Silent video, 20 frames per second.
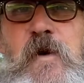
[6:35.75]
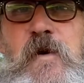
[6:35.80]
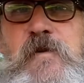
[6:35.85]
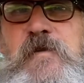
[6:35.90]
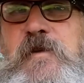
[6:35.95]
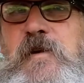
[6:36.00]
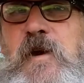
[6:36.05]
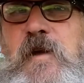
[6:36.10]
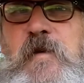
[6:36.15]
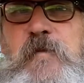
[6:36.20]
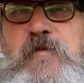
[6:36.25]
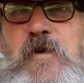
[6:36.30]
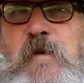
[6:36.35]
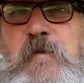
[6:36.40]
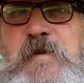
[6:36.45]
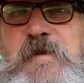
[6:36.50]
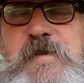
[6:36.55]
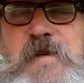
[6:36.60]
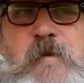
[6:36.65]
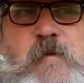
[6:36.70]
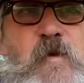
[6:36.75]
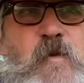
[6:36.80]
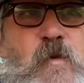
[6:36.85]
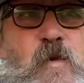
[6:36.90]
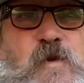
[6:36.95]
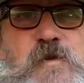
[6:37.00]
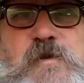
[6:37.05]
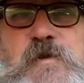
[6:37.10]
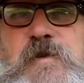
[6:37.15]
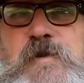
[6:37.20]
You know, there'd probably someone
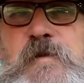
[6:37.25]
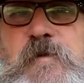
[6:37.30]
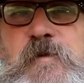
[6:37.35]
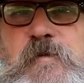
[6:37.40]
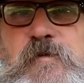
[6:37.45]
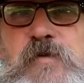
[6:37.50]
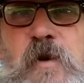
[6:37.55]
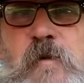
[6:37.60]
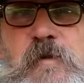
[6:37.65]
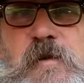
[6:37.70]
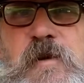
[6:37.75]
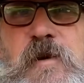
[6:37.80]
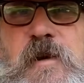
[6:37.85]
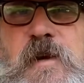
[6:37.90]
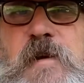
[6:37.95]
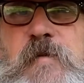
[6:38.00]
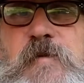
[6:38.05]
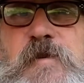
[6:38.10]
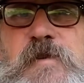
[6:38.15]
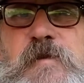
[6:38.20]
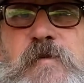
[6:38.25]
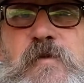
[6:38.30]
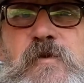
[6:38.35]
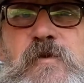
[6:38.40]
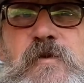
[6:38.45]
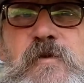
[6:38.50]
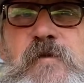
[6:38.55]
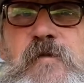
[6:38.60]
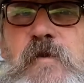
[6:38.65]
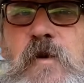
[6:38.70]
watch this that probably could give me some
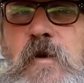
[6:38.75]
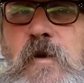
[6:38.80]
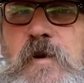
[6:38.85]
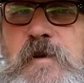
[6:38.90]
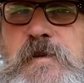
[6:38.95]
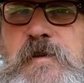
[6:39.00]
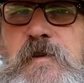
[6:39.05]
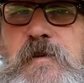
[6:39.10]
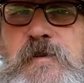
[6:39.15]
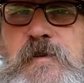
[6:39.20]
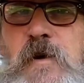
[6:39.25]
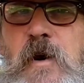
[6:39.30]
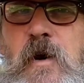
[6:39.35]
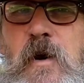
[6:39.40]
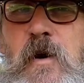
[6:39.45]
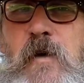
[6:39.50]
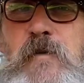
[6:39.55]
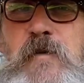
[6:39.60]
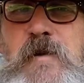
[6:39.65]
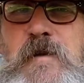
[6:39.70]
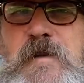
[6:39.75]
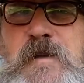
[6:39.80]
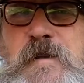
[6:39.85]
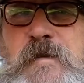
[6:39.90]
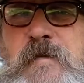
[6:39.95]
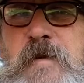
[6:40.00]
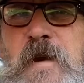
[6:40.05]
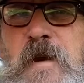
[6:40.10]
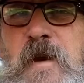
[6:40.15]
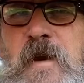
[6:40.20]
good advice, because
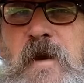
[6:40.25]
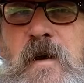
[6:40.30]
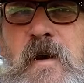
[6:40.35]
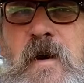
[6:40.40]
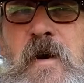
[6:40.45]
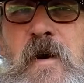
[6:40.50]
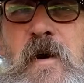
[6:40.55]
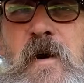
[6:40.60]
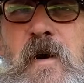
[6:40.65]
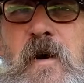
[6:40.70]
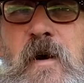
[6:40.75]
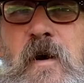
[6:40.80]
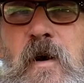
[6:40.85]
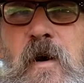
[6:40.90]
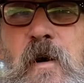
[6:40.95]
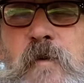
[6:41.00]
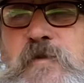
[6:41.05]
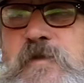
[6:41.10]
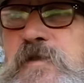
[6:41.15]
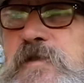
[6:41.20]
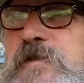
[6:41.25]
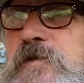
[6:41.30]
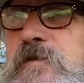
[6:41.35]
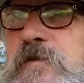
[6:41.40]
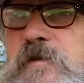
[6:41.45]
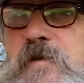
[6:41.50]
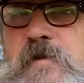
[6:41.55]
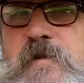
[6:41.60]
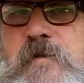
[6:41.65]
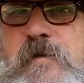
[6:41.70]
I'm just
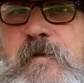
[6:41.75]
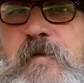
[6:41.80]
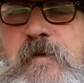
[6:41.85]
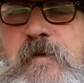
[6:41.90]
sort of